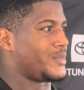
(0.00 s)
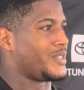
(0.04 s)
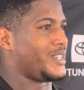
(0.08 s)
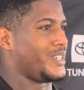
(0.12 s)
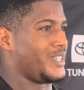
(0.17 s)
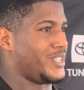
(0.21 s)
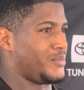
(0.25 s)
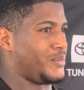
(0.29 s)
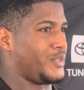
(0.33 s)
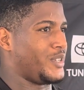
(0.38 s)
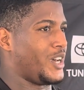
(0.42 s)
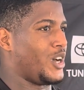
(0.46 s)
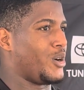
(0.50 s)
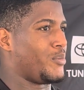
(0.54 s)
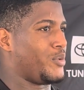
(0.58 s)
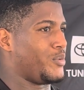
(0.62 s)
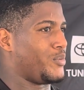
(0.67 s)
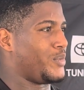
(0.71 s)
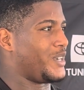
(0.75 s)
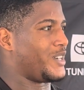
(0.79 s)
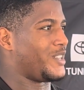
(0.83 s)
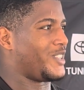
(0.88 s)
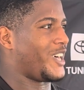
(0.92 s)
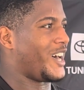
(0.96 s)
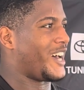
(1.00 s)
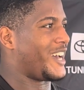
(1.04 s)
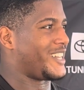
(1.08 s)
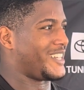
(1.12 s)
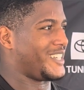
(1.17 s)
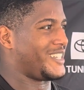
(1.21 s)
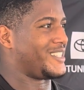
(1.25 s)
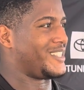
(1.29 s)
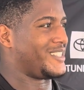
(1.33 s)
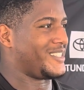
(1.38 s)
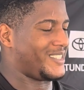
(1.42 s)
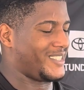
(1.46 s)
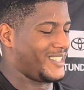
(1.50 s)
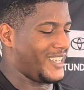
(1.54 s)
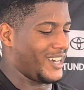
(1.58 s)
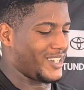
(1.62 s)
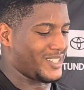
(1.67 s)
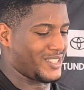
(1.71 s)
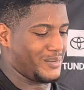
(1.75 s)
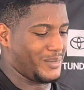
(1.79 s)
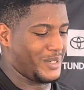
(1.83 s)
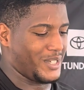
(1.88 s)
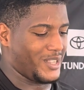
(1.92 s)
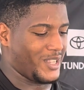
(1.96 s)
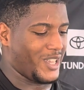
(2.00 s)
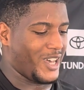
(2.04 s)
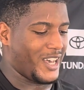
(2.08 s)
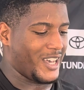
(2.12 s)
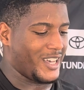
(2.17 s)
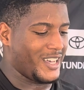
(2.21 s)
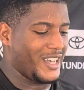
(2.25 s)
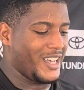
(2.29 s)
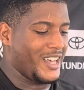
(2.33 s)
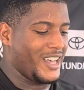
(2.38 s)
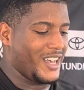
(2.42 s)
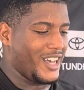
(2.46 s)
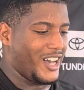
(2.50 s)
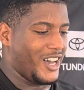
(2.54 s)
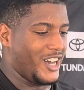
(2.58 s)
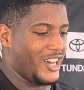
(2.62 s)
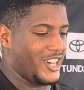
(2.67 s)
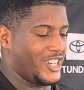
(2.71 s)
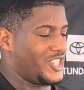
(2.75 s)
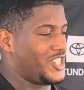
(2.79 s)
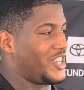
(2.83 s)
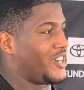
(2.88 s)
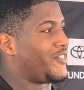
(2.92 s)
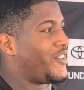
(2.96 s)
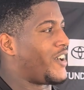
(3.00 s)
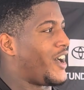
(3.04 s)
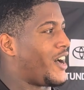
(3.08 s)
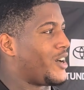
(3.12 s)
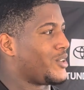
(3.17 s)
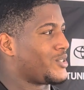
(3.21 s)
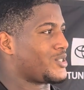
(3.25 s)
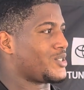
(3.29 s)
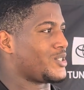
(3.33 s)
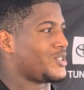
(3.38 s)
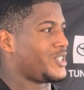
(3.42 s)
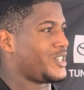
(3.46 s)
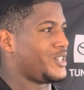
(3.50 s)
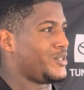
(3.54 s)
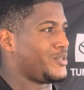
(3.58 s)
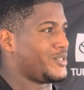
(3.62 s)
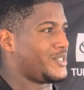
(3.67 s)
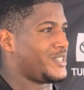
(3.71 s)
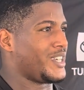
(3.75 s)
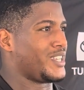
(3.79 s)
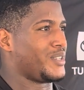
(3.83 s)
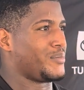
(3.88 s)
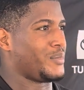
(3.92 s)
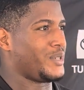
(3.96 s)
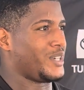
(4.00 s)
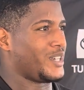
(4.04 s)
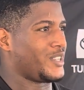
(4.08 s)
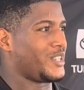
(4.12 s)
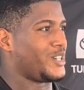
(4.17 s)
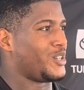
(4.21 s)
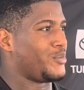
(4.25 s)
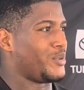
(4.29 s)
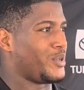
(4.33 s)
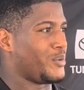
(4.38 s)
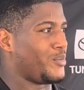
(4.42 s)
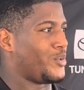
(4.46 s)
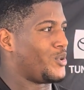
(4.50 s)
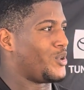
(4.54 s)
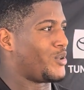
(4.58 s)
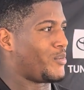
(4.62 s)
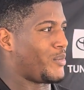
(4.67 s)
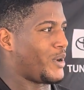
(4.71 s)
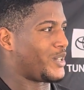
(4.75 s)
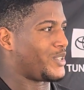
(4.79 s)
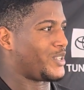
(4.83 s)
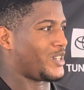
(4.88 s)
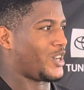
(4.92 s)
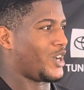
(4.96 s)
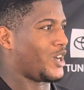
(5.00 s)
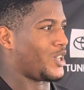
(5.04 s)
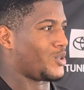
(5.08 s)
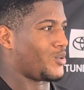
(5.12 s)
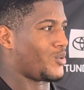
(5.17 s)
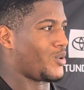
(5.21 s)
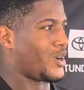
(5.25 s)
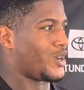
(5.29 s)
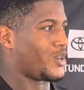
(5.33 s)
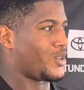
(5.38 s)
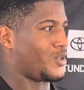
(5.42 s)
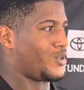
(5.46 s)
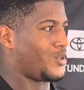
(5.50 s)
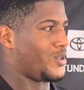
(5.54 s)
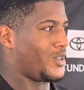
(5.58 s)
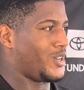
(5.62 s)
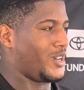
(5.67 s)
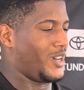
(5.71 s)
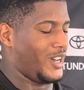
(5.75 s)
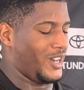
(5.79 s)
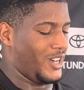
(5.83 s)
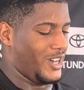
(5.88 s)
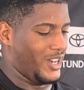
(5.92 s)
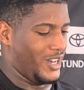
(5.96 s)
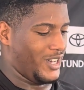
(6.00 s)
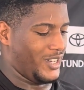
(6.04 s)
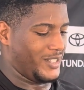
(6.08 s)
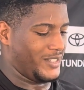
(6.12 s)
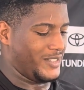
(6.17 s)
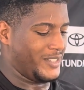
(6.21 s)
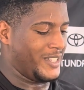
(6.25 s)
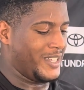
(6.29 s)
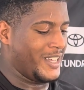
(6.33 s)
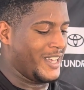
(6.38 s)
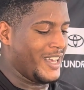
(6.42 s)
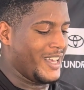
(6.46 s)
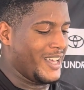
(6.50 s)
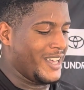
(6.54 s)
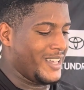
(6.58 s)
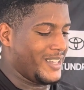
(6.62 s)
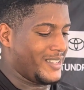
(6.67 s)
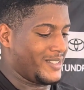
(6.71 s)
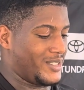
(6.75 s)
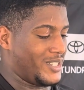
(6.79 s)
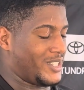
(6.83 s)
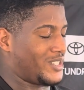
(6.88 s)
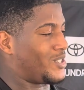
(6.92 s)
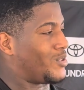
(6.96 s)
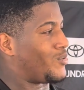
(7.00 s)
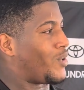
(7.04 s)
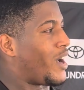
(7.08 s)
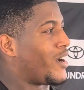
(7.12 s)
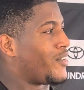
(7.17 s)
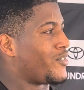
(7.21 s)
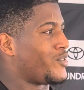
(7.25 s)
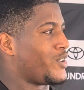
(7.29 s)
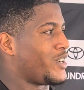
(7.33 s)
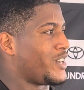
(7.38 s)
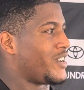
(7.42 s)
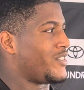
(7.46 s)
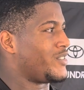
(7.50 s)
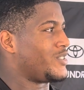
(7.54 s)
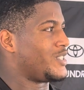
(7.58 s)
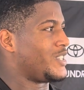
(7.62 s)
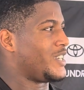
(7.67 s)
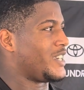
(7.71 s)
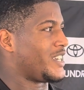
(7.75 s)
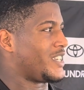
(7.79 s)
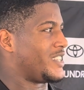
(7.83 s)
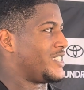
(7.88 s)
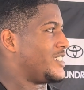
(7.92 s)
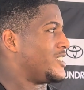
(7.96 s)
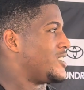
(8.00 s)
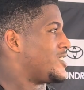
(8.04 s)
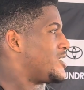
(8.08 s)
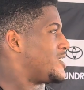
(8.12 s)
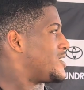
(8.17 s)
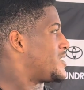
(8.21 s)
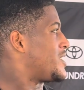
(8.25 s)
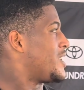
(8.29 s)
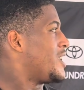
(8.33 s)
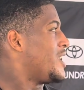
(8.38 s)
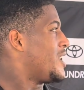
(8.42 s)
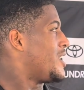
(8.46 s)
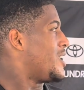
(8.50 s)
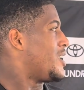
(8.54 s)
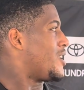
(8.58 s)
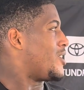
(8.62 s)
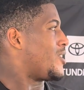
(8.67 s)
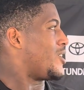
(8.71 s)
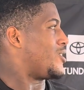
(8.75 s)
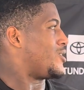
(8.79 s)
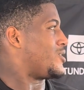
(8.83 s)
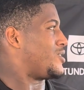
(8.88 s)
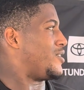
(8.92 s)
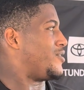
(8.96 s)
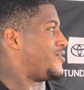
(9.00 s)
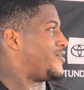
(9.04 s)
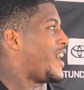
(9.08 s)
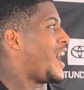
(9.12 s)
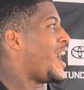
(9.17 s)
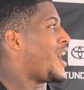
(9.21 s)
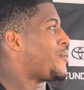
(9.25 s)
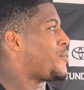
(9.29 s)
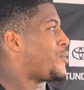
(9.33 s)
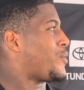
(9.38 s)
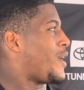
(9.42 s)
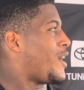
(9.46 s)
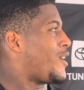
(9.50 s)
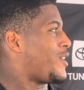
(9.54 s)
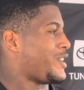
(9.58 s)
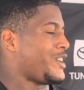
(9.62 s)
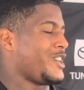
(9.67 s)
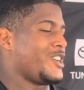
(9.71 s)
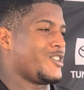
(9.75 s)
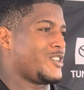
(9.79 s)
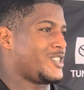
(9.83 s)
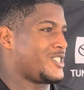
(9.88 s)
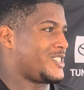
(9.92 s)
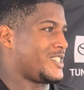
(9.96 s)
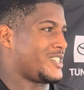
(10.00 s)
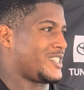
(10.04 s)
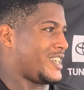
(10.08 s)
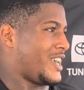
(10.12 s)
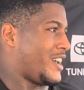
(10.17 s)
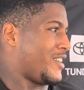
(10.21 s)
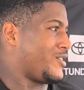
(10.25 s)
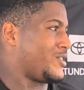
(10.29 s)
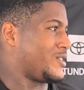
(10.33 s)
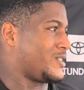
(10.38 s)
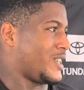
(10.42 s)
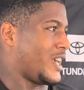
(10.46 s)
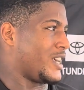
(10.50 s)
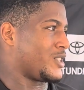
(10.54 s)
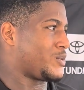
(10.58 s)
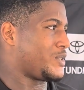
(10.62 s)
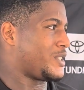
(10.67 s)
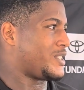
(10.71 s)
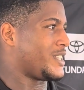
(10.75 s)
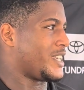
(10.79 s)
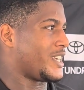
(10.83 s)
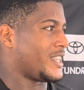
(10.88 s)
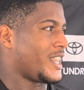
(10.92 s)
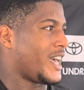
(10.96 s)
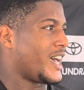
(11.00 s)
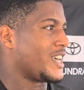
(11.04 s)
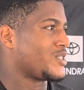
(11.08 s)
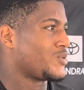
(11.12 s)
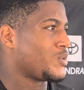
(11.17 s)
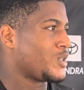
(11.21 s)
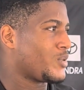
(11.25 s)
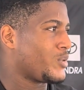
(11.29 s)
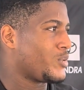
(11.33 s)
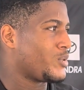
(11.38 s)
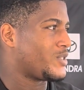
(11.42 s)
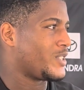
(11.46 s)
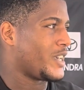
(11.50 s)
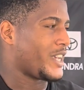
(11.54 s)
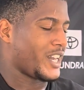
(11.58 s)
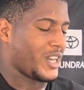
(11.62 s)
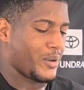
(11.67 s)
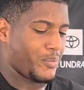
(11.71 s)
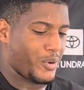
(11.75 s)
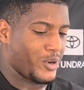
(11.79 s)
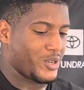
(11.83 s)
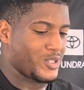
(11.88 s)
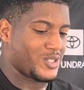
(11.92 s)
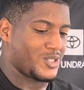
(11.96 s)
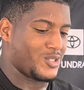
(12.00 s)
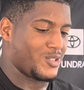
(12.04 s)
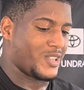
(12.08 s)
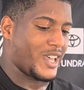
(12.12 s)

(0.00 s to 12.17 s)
He's been helping me a lot. He talks to me a lot. Jeff Hauser, he was telling me a little bit more about the Colorado, just the rivalry and everything. And then just the vibe around here is just, as we said last week, we were taking it personal.